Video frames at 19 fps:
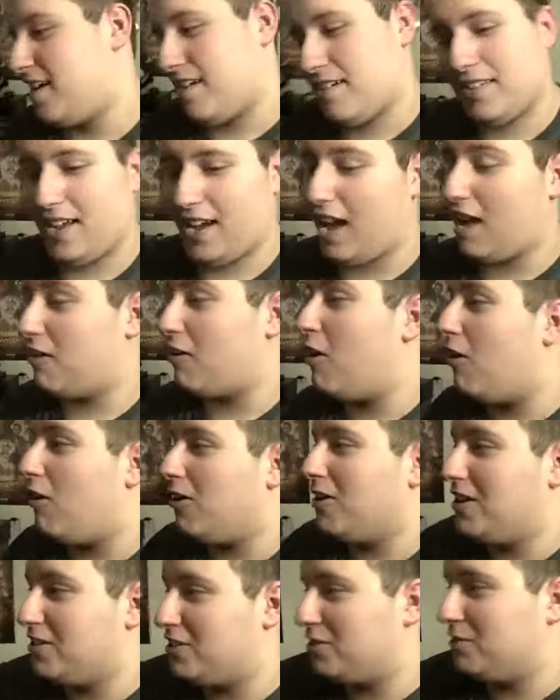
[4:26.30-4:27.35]
I was like, I'll
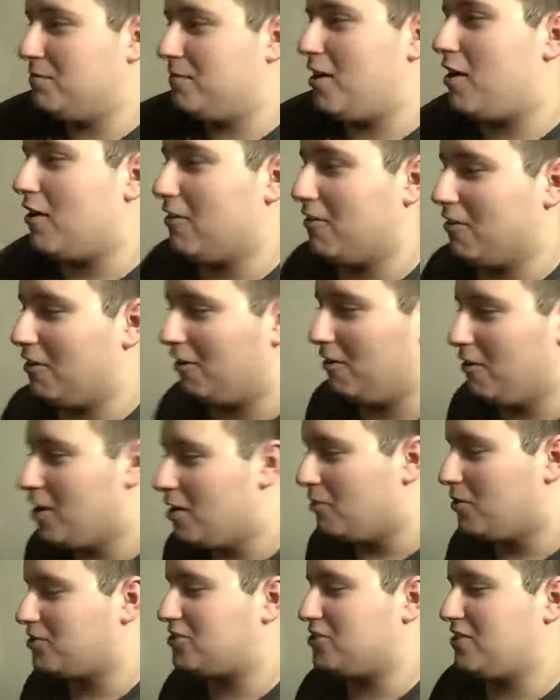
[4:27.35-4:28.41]
call you tomorrow.
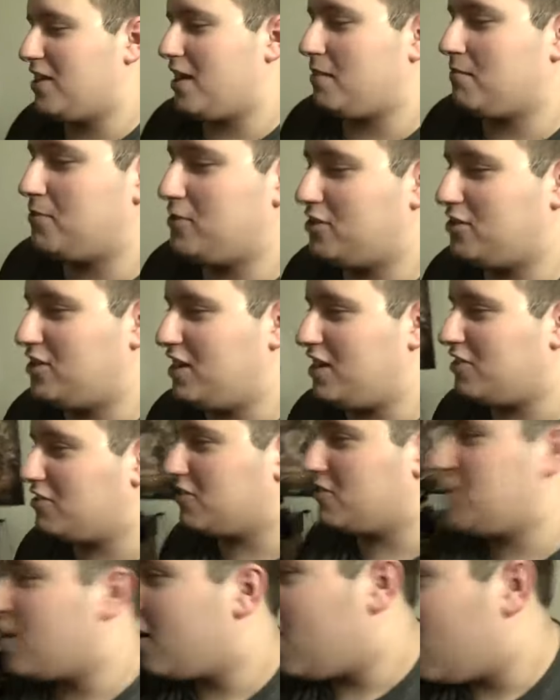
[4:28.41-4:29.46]
What's your name,
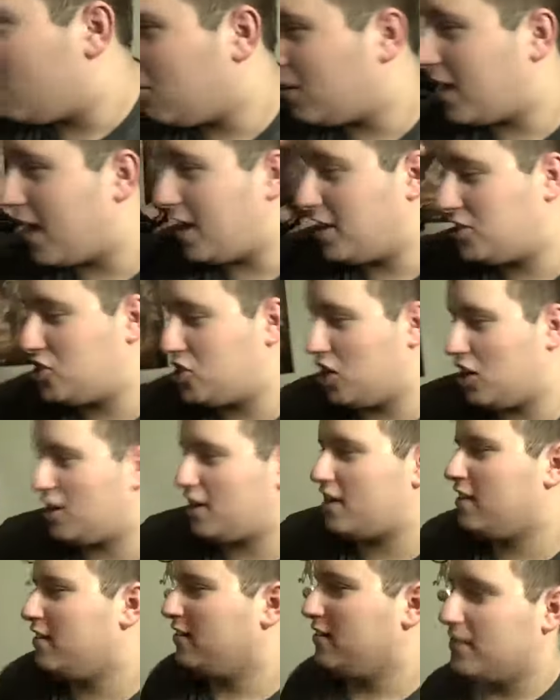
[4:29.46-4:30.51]
Caesar? Okay,
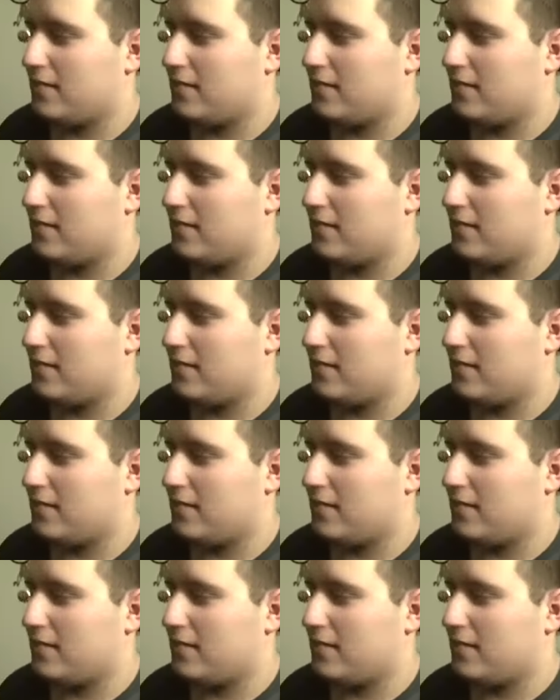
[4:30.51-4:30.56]
Chuck.